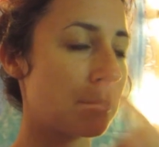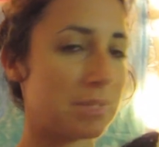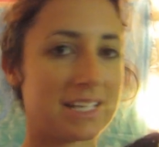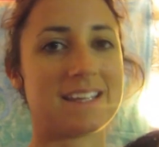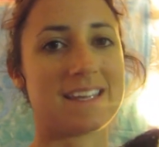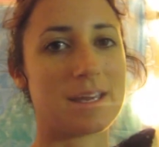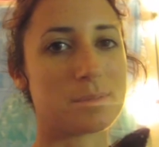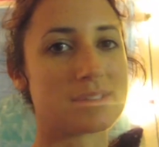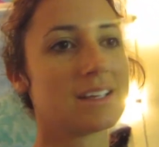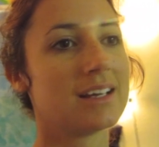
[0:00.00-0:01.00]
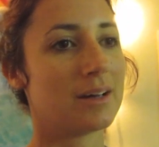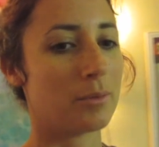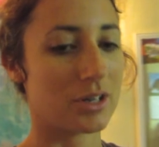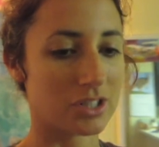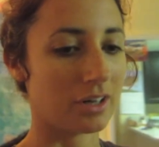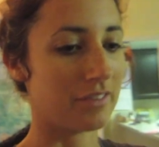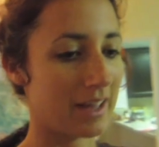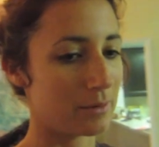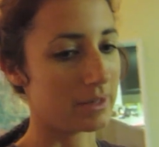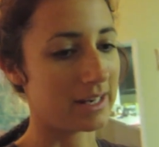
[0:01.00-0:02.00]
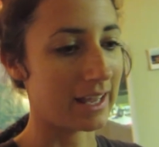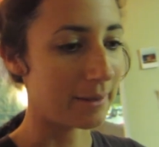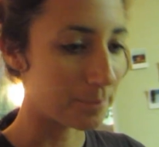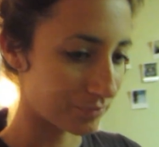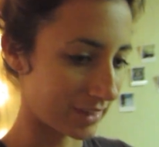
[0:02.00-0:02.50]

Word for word: Planet of the Apes. Watched all of that in one night,